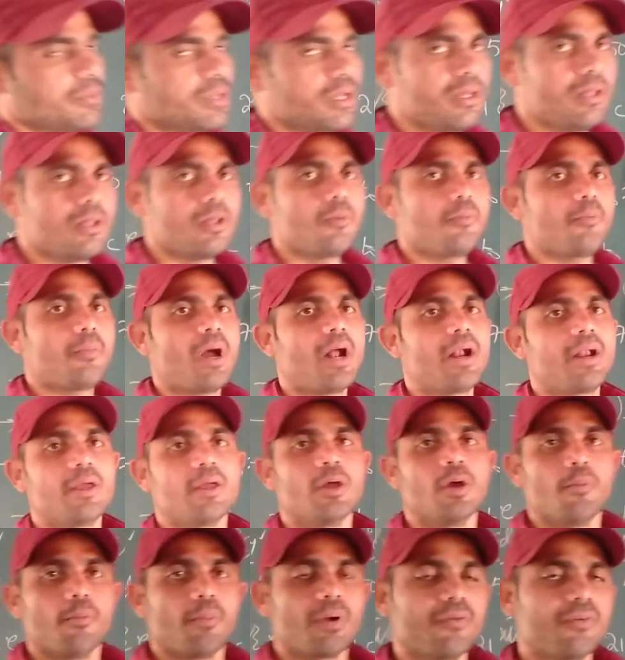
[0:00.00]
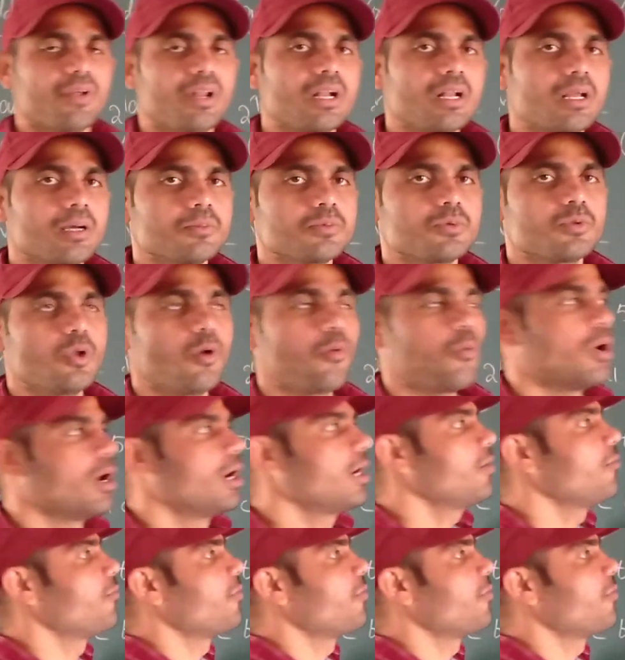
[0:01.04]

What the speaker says: the paddy. But when it comes to the world,